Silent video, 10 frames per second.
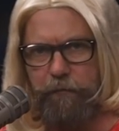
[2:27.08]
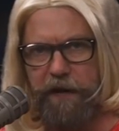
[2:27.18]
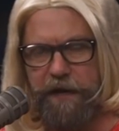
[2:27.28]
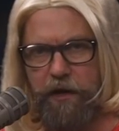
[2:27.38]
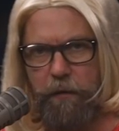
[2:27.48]

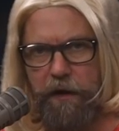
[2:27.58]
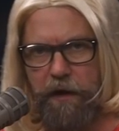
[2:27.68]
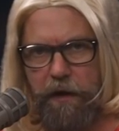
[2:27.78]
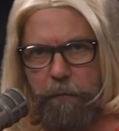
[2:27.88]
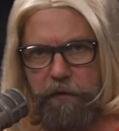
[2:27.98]
rate going
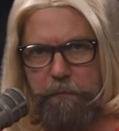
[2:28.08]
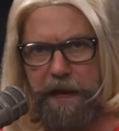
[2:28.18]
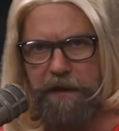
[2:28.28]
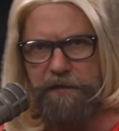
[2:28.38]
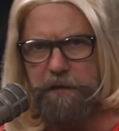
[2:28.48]
on with
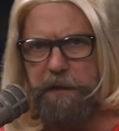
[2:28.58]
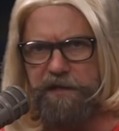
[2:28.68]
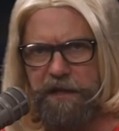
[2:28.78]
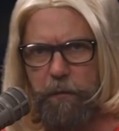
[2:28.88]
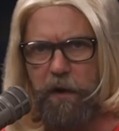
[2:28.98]
males,
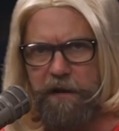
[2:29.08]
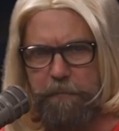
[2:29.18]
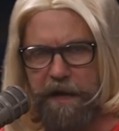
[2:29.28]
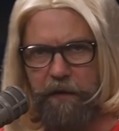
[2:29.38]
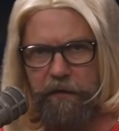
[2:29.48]
especially white
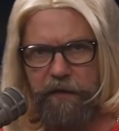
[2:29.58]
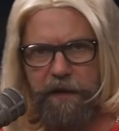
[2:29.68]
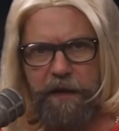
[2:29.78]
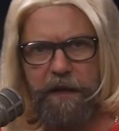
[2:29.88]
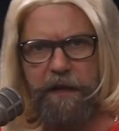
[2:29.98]
males,
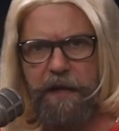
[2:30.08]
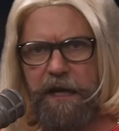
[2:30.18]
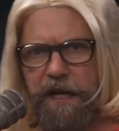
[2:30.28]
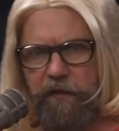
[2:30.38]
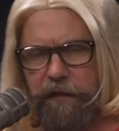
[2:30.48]
and uh,
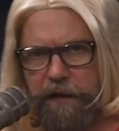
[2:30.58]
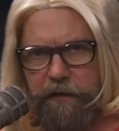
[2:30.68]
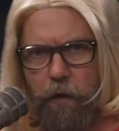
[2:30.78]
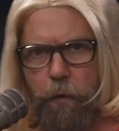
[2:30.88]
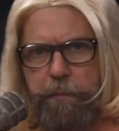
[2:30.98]
it's
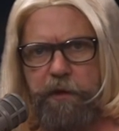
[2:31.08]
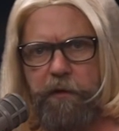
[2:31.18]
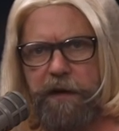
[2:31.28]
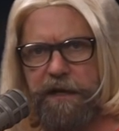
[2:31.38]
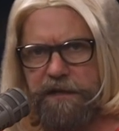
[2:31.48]
linked to
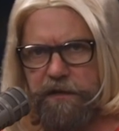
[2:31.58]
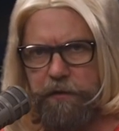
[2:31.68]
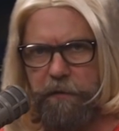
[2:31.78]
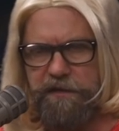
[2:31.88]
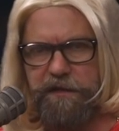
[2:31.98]
opioids and
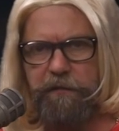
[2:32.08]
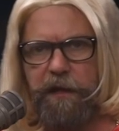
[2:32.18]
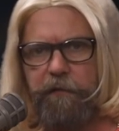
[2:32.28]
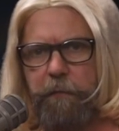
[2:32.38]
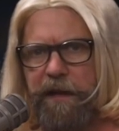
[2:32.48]
cirrhosis of the
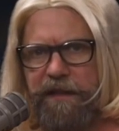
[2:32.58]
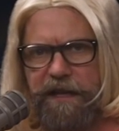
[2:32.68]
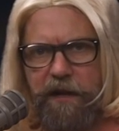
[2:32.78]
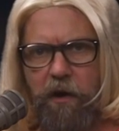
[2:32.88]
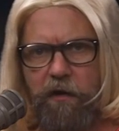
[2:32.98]
liver. But I
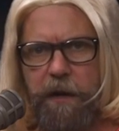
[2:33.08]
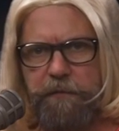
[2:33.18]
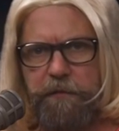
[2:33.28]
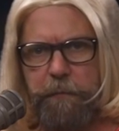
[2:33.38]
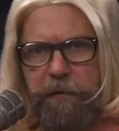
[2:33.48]
think it all
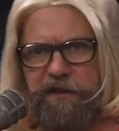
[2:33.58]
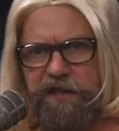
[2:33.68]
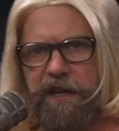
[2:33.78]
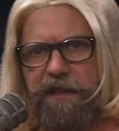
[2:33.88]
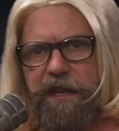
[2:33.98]
comes from
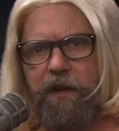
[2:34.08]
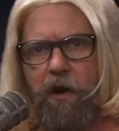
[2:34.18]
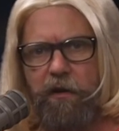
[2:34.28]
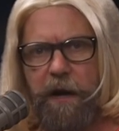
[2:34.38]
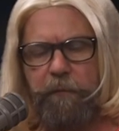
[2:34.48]
depression. I think it
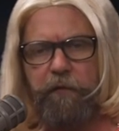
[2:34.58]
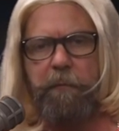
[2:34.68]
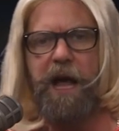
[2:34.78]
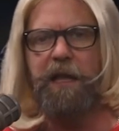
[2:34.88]
all comes from a